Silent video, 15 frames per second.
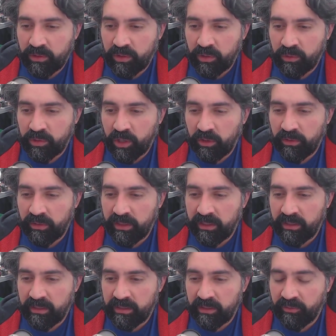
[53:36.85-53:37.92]
Two
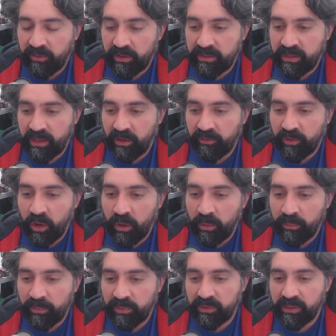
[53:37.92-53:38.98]
totally different set of
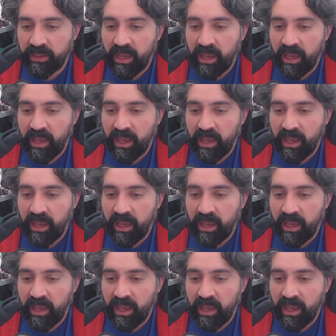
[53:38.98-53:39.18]
comps.